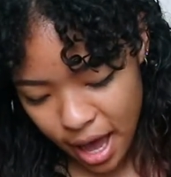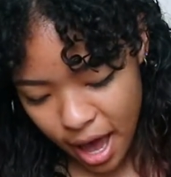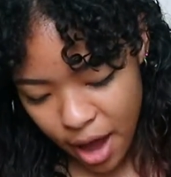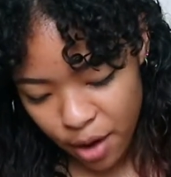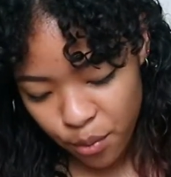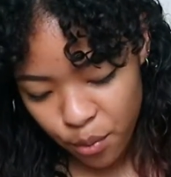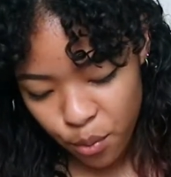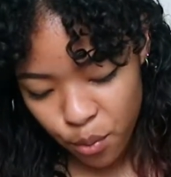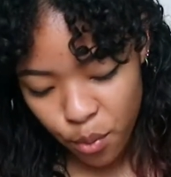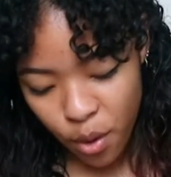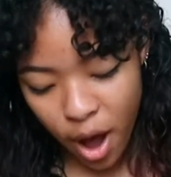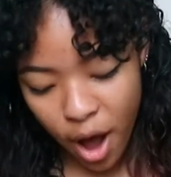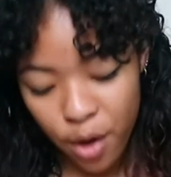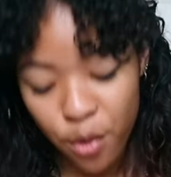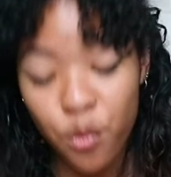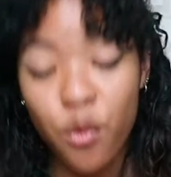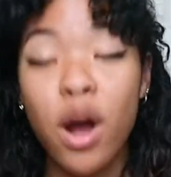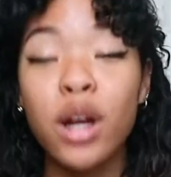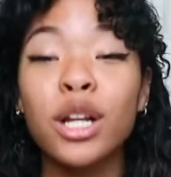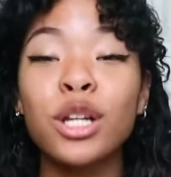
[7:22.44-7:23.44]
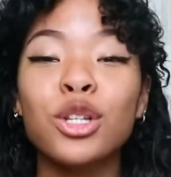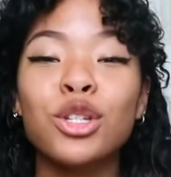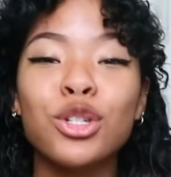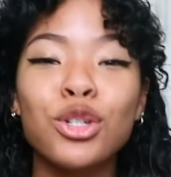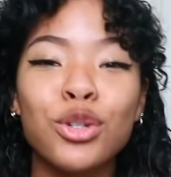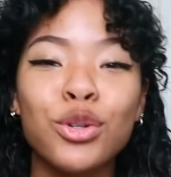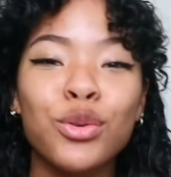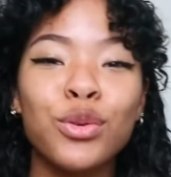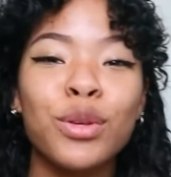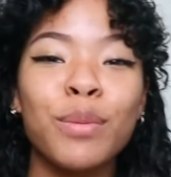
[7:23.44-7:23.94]
I want to
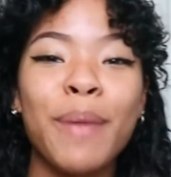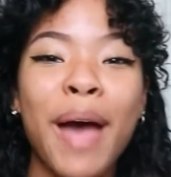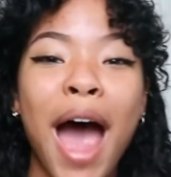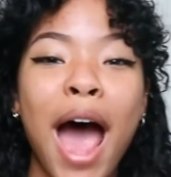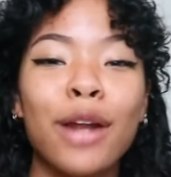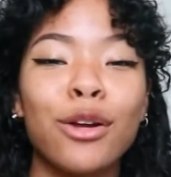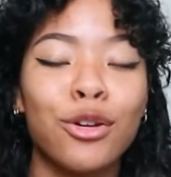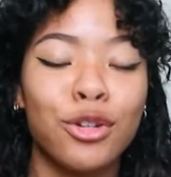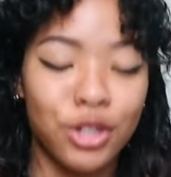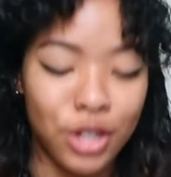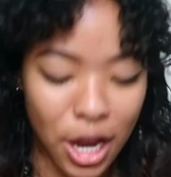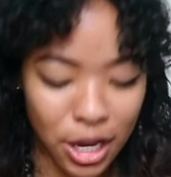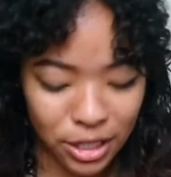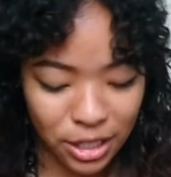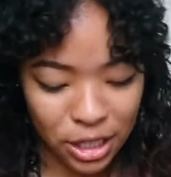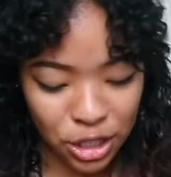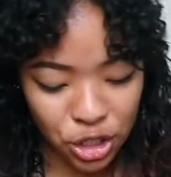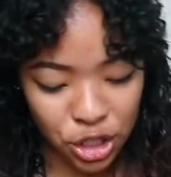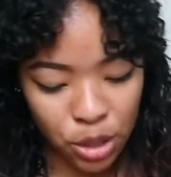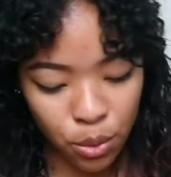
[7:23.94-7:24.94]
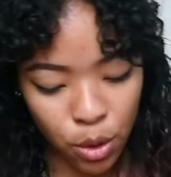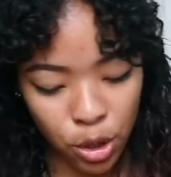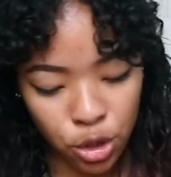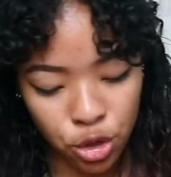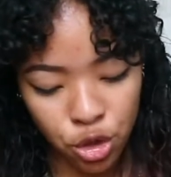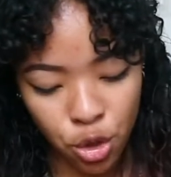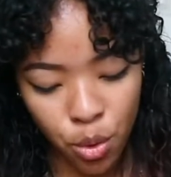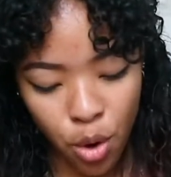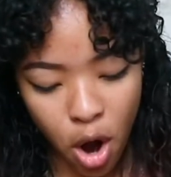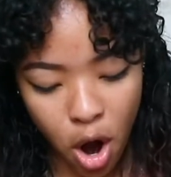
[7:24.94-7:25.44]
do the pattern justice. She worked
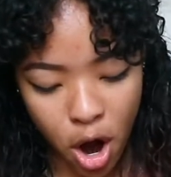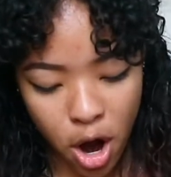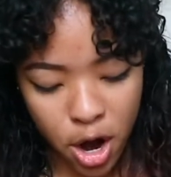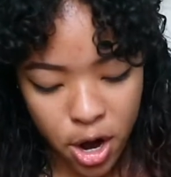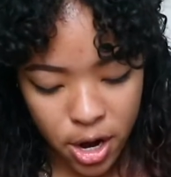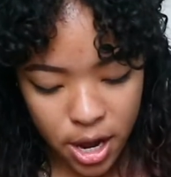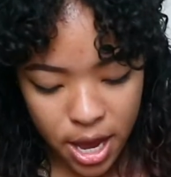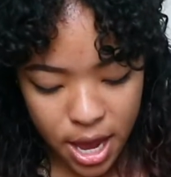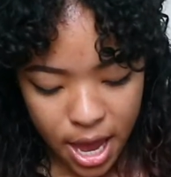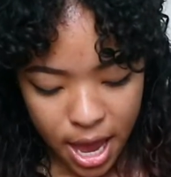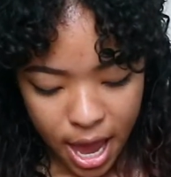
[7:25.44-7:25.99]
so hard,